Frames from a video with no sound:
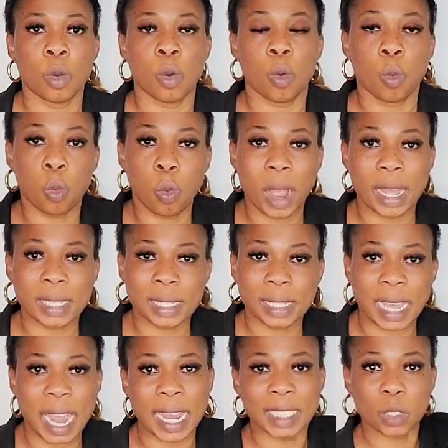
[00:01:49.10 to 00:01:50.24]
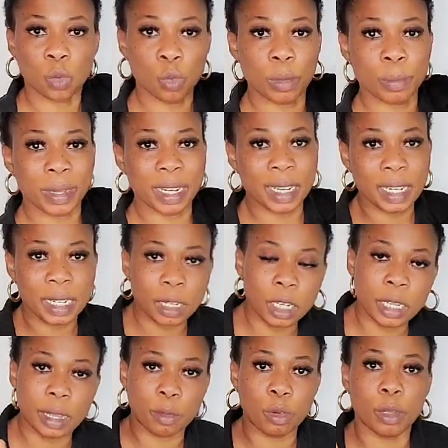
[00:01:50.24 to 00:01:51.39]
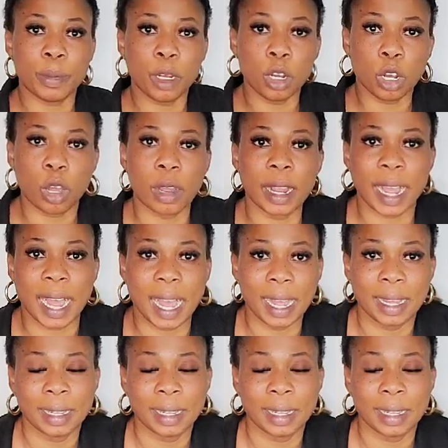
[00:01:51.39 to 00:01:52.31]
One side will be longer